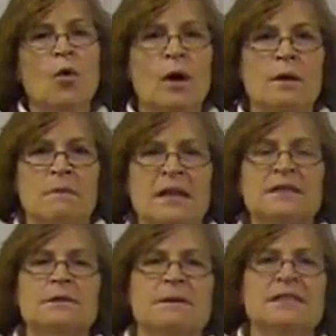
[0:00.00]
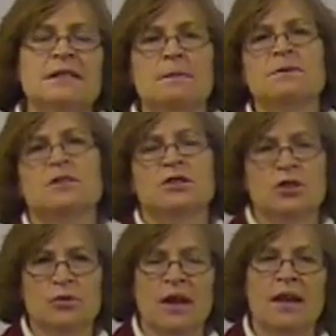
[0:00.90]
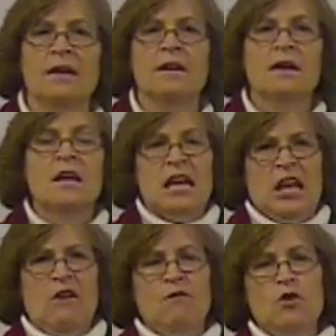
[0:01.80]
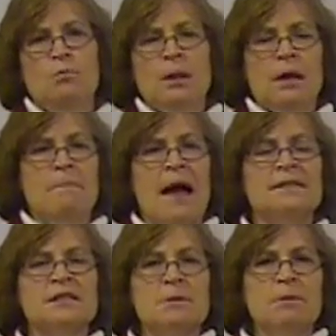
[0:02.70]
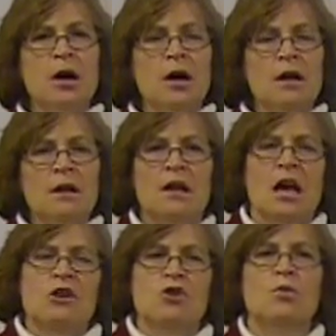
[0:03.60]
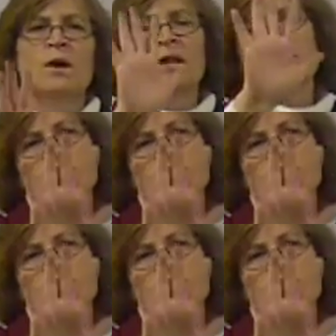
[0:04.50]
what it means to be substituted. If you play basketball and you're one of the